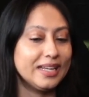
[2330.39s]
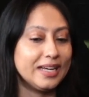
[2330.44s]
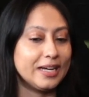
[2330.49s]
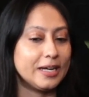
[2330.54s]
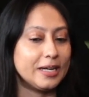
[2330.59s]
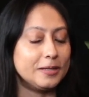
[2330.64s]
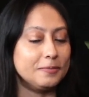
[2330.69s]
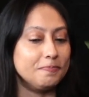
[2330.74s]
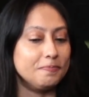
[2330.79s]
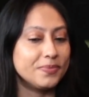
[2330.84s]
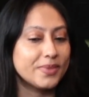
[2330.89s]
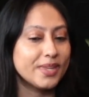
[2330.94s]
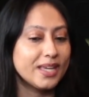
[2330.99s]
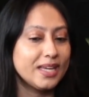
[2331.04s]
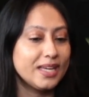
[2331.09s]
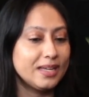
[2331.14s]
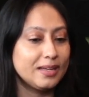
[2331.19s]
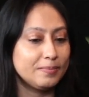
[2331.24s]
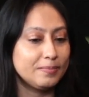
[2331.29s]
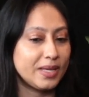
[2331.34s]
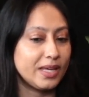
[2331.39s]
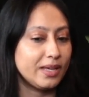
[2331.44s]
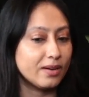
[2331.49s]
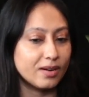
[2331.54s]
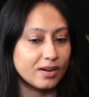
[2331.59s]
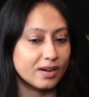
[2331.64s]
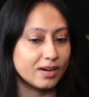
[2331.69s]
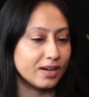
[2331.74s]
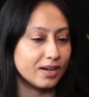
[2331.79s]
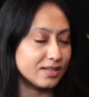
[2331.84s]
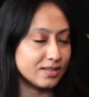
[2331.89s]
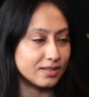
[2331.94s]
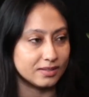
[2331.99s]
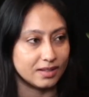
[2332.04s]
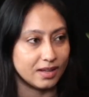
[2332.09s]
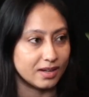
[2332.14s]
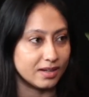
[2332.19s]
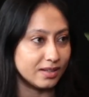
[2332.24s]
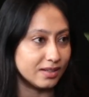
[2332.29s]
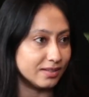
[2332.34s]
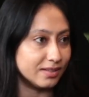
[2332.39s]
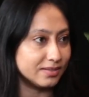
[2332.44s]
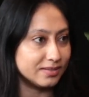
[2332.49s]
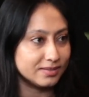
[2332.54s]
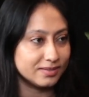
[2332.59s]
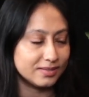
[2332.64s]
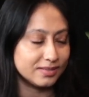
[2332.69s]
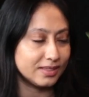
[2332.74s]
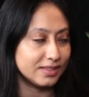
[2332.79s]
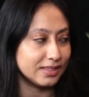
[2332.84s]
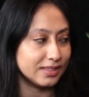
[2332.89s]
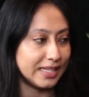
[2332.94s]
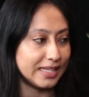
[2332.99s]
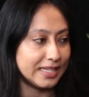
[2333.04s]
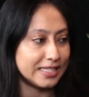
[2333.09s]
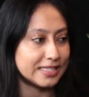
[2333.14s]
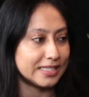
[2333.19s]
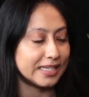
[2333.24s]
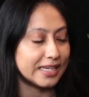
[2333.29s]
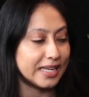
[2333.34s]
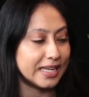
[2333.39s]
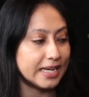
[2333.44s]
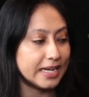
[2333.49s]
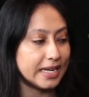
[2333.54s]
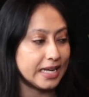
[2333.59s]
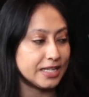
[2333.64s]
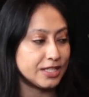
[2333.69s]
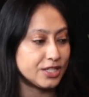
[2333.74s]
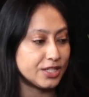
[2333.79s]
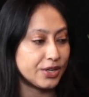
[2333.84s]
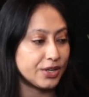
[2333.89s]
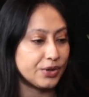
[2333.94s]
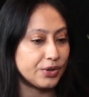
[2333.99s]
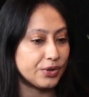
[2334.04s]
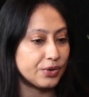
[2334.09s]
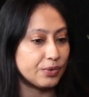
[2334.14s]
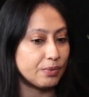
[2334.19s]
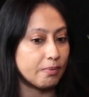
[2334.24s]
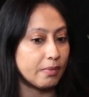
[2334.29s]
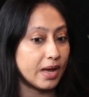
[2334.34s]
PR has a lot of ladies in it, and so